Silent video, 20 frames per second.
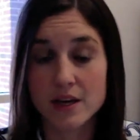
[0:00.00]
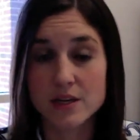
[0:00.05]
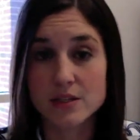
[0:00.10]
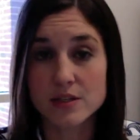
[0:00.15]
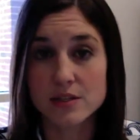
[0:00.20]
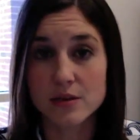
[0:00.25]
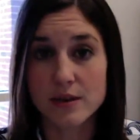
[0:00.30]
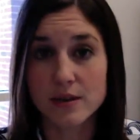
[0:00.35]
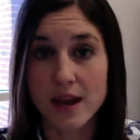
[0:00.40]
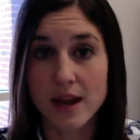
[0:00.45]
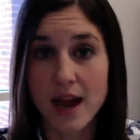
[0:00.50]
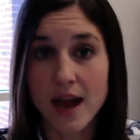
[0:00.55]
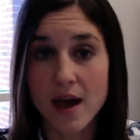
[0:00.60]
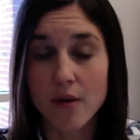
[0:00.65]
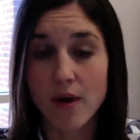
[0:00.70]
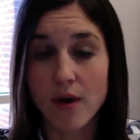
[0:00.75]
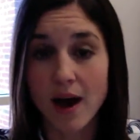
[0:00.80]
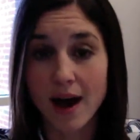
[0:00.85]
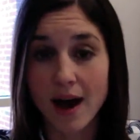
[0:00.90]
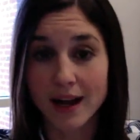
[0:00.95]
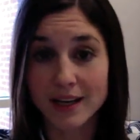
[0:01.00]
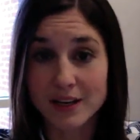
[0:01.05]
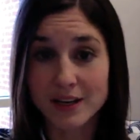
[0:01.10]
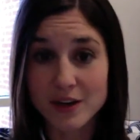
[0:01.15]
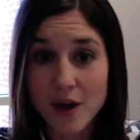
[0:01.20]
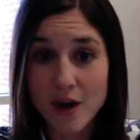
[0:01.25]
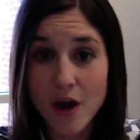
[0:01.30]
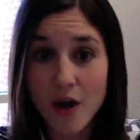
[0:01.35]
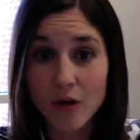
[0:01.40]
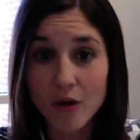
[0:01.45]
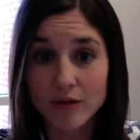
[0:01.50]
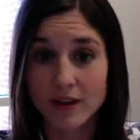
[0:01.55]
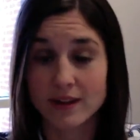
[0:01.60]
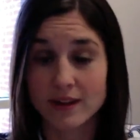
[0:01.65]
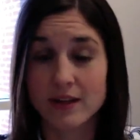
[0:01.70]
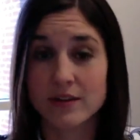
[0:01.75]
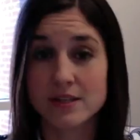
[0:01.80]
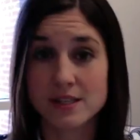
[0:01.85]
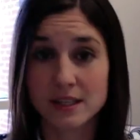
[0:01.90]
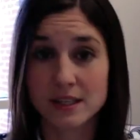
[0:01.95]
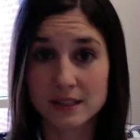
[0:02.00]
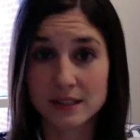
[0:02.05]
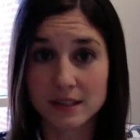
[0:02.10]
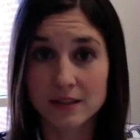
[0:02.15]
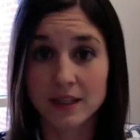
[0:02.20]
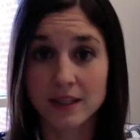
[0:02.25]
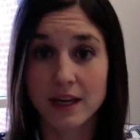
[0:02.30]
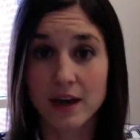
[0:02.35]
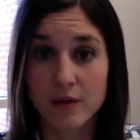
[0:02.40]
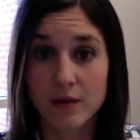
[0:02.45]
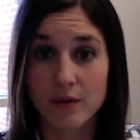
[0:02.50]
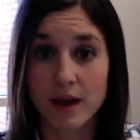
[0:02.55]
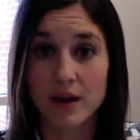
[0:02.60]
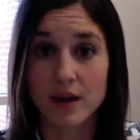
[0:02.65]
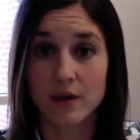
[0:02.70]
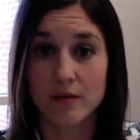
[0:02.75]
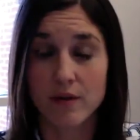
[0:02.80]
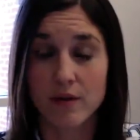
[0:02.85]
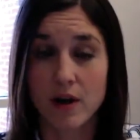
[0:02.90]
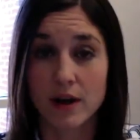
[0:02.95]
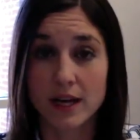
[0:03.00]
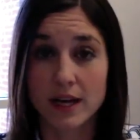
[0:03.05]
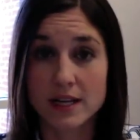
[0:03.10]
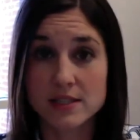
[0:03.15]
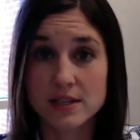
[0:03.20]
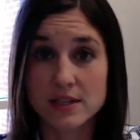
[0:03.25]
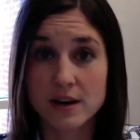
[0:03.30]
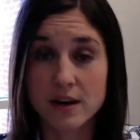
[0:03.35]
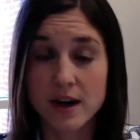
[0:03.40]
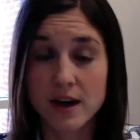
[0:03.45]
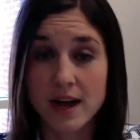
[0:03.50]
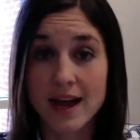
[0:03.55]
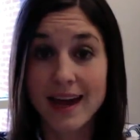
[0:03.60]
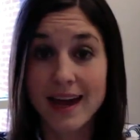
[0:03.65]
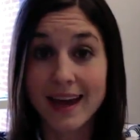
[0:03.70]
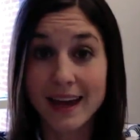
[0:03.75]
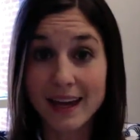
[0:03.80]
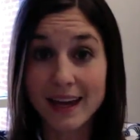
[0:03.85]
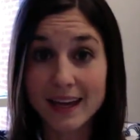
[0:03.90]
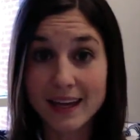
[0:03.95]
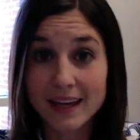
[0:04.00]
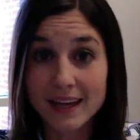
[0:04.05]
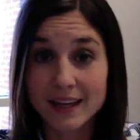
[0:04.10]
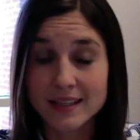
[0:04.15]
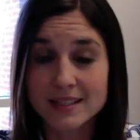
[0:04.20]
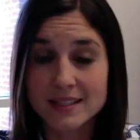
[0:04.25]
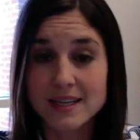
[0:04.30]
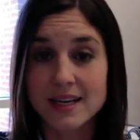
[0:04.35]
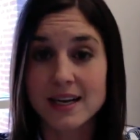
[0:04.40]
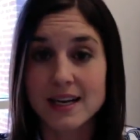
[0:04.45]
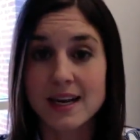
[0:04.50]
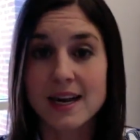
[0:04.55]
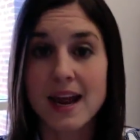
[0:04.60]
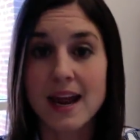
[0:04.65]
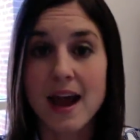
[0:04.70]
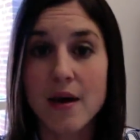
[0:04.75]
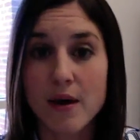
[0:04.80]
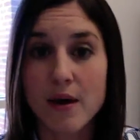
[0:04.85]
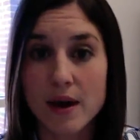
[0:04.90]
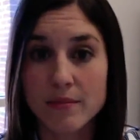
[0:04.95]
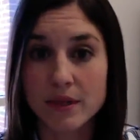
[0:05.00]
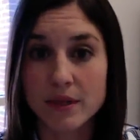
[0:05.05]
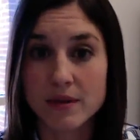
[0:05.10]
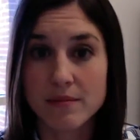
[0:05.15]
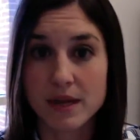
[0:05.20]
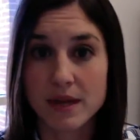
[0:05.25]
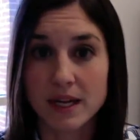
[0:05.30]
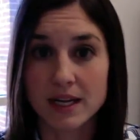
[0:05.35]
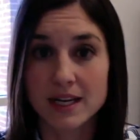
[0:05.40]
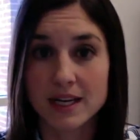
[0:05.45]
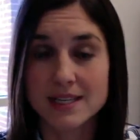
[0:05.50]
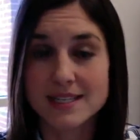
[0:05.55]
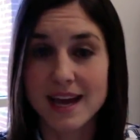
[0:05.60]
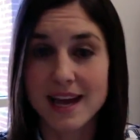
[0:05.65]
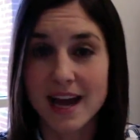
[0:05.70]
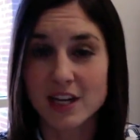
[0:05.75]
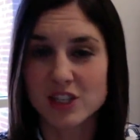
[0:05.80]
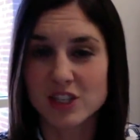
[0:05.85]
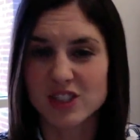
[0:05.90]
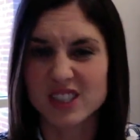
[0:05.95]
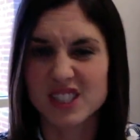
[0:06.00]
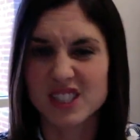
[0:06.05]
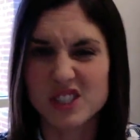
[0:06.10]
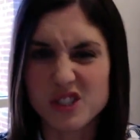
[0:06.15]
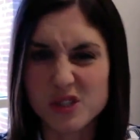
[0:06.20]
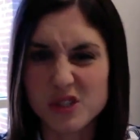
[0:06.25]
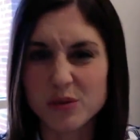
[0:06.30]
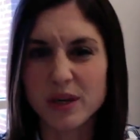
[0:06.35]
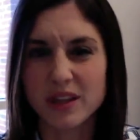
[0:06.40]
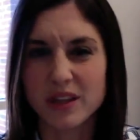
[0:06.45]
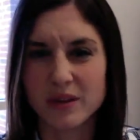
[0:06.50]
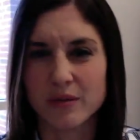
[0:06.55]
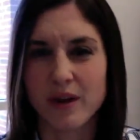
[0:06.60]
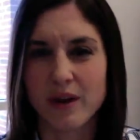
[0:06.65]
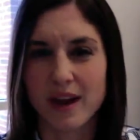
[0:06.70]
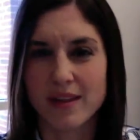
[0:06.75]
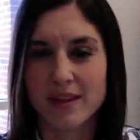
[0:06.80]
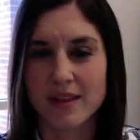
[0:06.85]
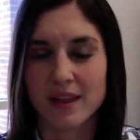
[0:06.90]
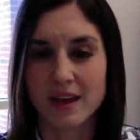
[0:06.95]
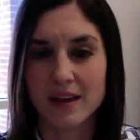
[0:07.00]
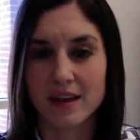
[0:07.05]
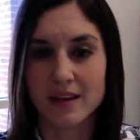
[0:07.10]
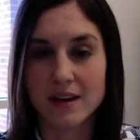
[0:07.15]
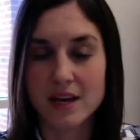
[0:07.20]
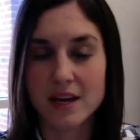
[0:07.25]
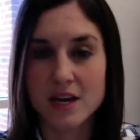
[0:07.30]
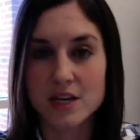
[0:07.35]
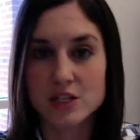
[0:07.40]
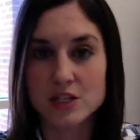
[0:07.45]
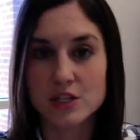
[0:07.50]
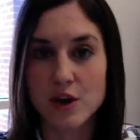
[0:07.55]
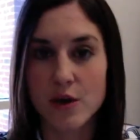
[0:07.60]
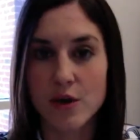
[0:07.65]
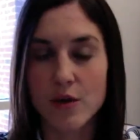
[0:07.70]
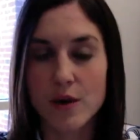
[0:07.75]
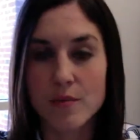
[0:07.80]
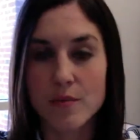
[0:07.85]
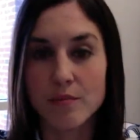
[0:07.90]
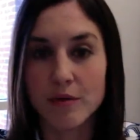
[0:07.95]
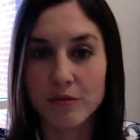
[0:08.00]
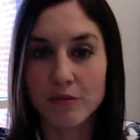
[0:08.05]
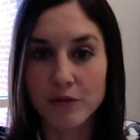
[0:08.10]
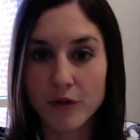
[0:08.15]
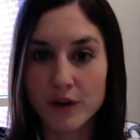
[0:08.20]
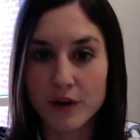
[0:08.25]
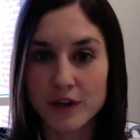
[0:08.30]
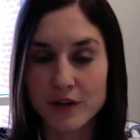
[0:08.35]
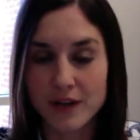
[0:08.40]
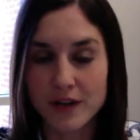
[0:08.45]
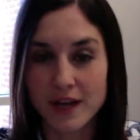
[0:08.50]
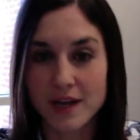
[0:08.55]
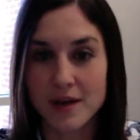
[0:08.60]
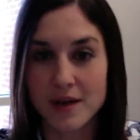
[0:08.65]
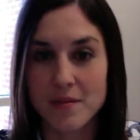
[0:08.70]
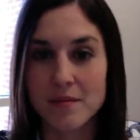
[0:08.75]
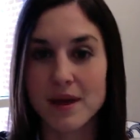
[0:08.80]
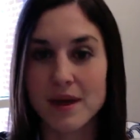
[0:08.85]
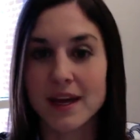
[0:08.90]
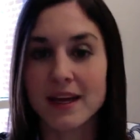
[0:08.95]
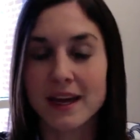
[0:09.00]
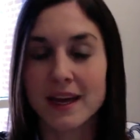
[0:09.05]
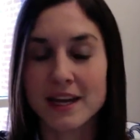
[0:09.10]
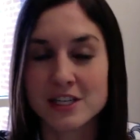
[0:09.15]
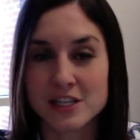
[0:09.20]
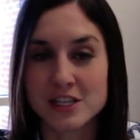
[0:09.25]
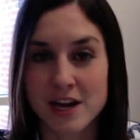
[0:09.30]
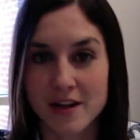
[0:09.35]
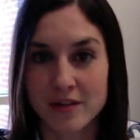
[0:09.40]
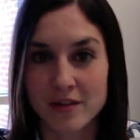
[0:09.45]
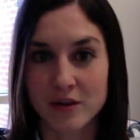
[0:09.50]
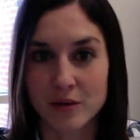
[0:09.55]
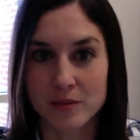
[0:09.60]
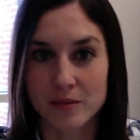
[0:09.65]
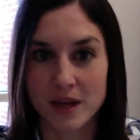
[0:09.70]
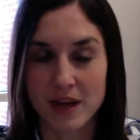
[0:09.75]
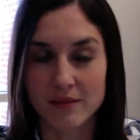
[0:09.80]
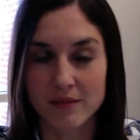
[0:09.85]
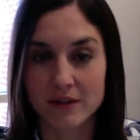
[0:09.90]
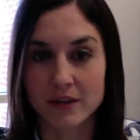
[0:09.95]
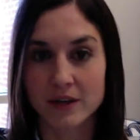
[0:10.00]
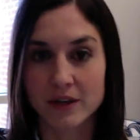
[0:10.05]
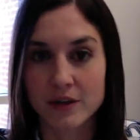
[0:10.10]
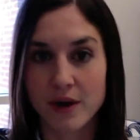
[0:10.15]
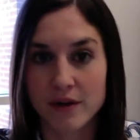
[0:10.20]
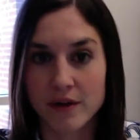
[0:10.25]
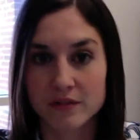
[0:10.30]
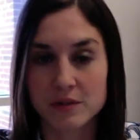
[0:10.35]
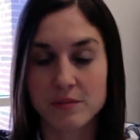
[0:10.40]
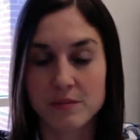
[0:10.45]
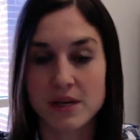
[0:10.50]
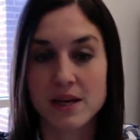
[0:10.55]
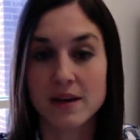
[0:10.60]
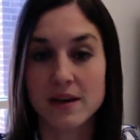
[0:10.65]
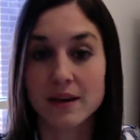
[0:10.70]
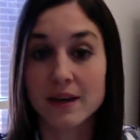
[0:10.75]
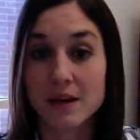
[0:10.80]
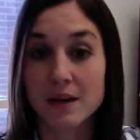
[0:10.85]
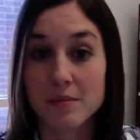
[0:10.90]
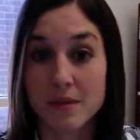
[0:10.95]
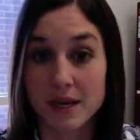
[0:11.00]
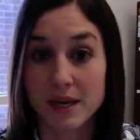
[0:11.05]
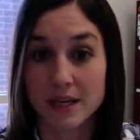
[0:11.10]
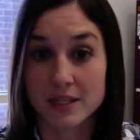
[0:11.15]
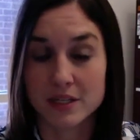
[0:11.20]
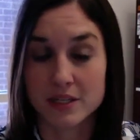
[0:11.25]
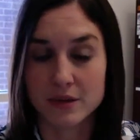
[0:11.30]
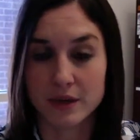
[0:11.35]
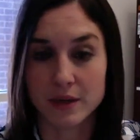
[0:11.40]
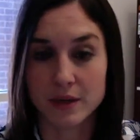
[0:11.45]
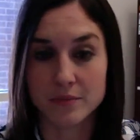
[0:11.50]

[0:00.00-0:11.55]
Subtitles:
So now I know that there is clearly a right or wrong answer, and now I'm committed to actually doing the right thing. So before you can engage in ethical behavior, you have to be committed to it.